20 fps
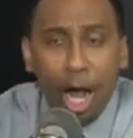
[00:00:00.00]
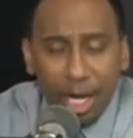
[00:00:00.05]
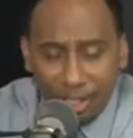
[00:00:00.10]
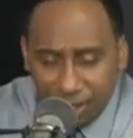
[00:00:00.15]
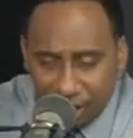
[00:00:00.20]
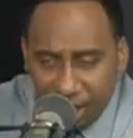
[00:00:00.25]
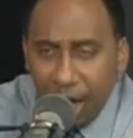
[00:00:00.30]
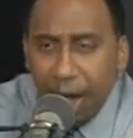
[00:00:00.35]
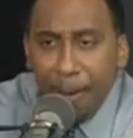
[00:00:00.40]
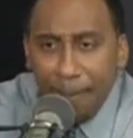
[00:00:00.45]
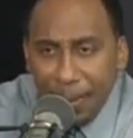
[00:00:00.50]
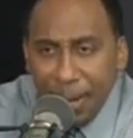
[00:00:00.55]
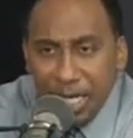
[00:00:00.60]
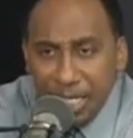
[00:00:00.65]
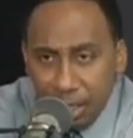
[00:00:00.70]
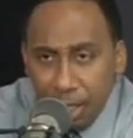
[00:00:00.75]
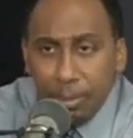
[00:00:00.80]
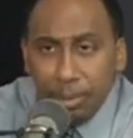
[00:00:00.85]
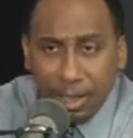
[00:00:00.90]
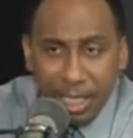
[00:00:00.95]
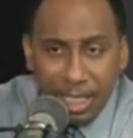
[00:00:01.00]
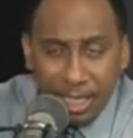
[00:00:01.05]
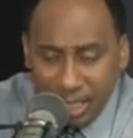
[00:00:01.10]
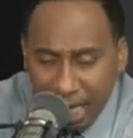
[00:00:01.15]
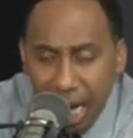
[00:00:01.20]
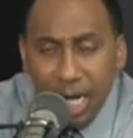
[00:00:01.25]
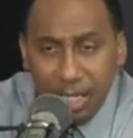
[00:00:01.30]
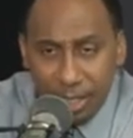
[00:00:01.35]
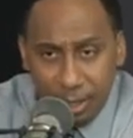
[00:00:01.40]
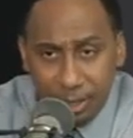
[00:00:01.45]
are championship
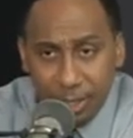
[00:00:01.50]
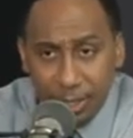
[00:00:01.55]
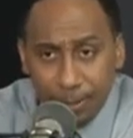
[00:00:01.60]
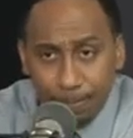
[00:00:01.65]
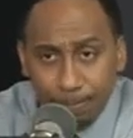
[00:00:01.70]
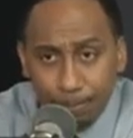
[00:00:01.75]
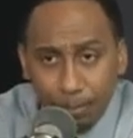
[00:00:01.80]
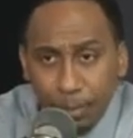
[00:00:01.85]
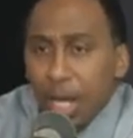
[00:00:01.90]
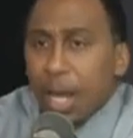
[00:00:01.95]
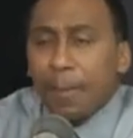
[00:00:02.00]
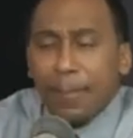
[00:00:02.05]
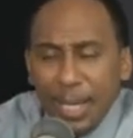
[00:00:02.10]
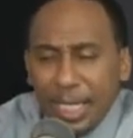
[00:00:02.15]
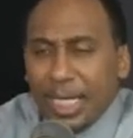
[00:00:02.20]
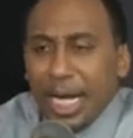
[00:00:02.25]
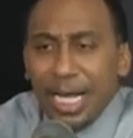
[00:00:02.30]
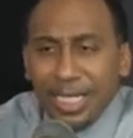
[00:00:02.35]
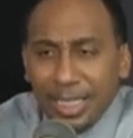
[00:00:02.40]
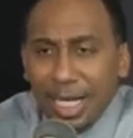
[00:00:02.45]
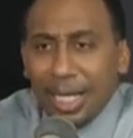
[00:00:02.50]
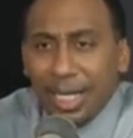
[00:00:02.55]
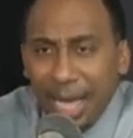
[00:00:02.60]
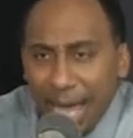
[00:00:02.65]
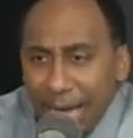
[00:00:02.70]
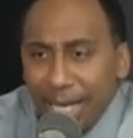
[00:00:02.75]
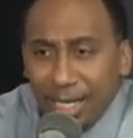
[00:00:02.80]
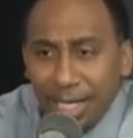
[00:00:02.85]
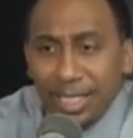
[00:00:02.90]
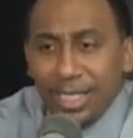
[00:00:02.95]
contenders, because the
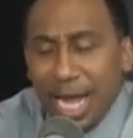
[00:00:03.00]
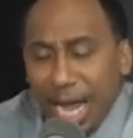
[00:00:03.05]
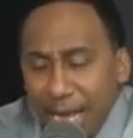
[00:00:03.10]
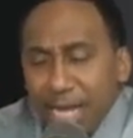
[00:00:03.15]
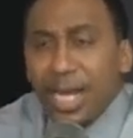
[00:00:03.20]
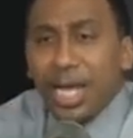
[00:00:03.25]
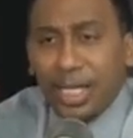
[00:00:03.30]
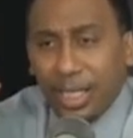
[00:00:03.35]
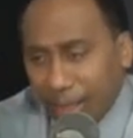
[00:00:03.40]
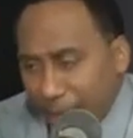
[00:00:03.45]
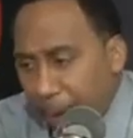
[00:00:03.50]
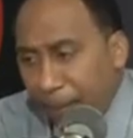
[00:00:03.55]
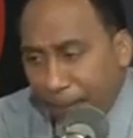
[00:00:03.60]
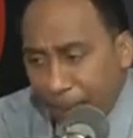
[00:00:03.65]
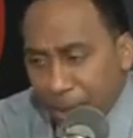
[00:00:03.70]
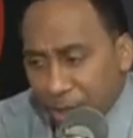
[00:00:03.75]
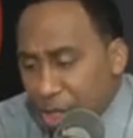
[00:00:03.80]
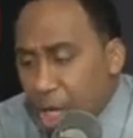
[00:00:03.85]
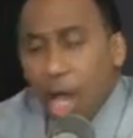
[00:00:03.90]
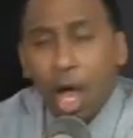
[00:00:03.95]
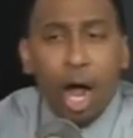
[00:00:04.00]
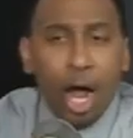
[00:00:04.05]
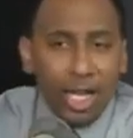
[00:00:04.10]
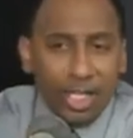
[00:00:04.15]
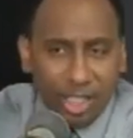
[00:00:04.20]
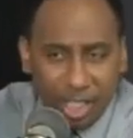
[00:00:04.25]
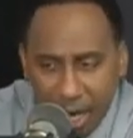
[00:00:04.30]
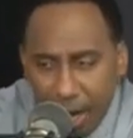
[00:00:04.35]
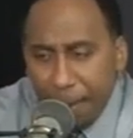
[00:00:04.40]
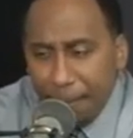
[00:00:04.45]
Lakers and the Clippers
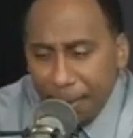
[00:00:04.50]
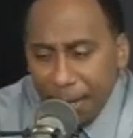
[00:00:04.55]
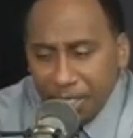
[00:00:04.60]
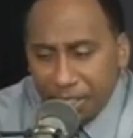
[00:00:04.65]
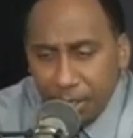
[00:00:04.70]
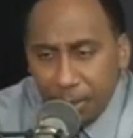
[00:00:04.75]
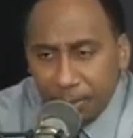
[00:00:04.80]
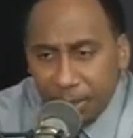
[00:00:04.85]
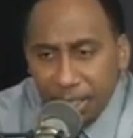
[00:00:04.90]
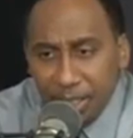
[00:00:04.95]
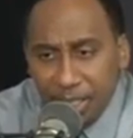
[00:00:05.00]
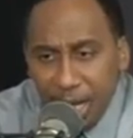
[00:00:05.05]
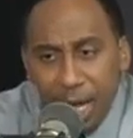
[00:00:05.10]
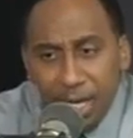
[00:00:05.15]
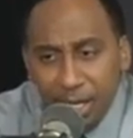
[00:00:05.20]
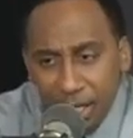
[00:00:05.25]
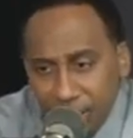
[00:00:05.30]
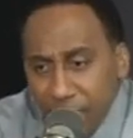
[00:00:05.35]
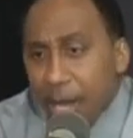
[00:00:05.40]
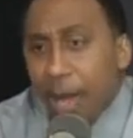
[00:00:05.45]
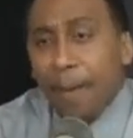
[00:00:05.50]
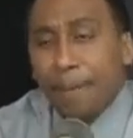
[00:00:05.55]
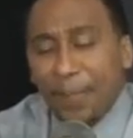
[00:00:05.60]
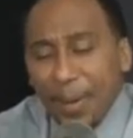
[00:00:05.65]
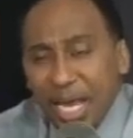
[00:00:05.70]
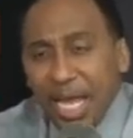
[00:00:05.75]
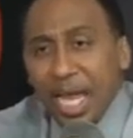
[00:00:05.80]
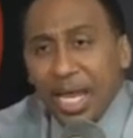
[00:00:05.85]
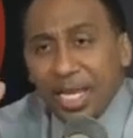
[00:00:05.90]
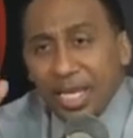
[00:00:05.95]
are championship contenders
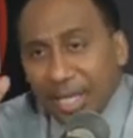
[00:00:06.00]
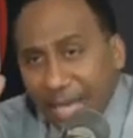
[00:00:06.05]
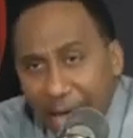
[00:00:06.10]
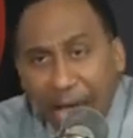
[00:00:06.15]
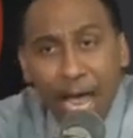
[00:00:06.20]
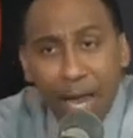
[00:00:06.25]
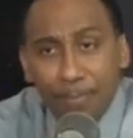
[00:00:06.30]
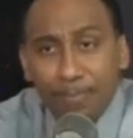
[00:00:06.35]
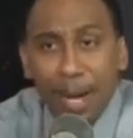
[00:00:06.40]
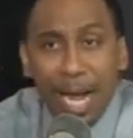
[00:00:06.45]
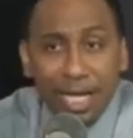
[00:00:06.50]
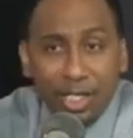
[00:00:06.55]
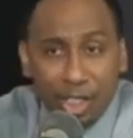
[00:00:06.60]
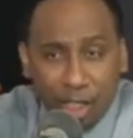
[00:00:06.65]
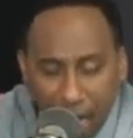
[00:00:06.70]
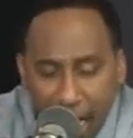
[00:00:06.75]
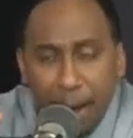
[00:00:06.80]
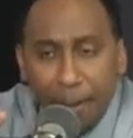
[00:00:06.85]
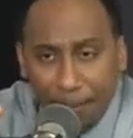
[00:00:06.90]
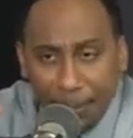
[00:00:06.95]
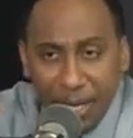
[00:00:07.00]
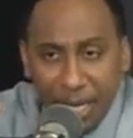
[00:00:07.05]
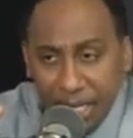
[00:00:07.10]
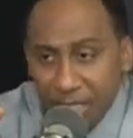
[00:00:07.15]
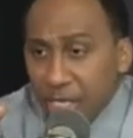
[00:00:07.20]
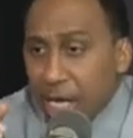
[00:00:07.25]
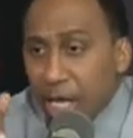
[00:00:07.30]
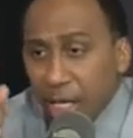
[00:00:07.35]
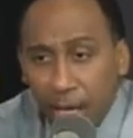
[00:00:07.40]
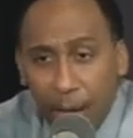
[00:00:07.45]
being led by
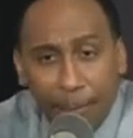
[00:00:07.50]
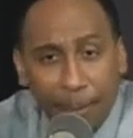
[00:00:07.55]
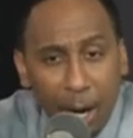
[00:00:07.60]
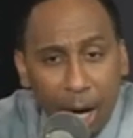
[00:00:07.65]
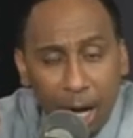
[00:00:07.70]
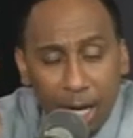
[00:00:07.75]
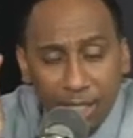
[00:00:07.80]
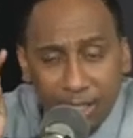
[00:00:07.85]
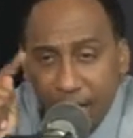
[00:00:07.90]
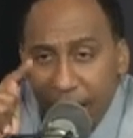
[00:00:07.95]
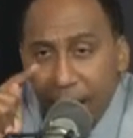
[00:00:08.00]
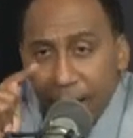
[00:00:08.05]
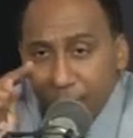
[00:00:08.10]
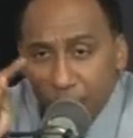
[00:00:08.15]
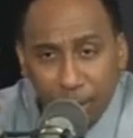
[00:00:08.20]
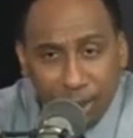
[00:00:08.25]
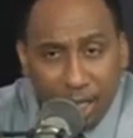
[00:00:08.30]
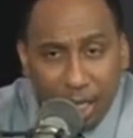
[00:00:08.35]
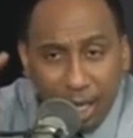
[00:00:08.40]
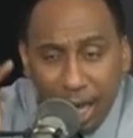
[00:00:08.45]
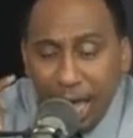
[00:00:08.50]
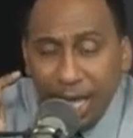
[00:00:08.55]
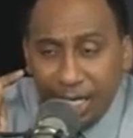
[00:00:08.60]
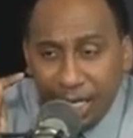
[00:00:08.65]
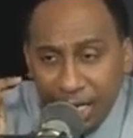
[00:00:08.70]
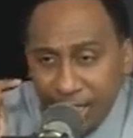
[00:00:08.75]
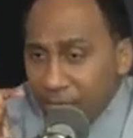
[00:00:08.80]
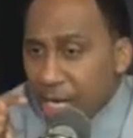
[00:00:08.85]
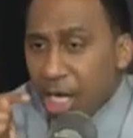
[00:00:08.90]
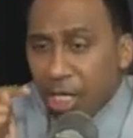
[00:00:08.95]
champions, LeBron James with the
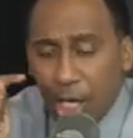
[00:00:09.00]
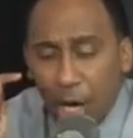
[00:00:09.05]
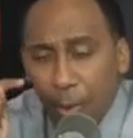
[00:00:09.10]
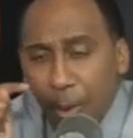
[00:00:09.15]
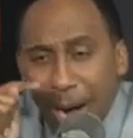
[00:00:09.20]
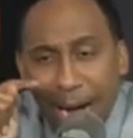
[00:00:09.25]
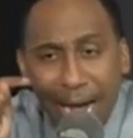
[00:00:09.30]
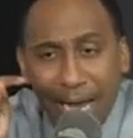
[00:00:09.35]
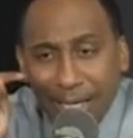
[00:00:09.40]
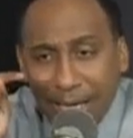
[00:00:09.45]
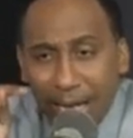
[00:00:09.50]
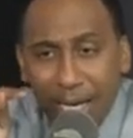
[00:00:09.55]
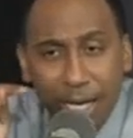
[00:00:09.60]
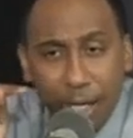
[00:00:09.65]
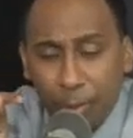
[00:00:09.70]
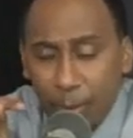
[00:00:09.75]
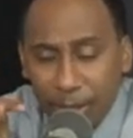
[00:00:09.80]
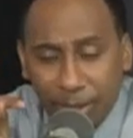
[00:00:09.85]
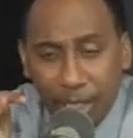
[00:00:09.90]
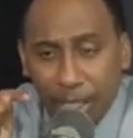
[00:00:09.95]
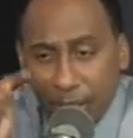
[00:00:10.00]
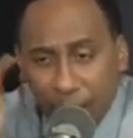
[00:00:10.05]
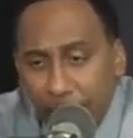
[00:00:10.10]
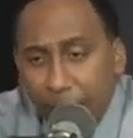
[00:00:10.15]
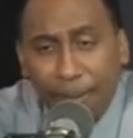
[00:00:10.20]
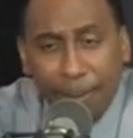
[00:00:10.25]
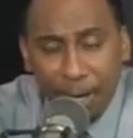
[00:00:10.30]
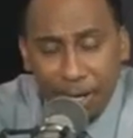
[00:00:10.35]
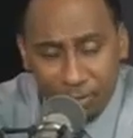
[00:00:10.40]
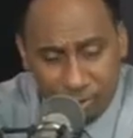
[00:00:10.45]
Lakers, Kawhi Leonard with the
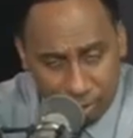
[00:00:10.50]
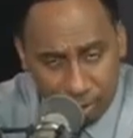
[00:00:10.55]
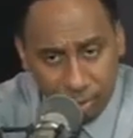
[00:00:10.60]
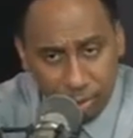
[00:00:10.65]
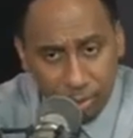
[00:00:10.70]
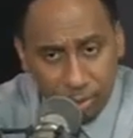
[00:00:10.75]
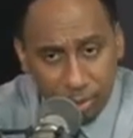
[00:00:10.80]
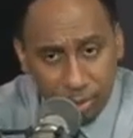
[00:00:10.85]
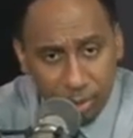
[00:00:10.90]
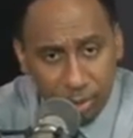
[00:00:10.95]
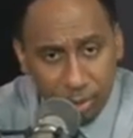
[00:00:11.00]
Clippers,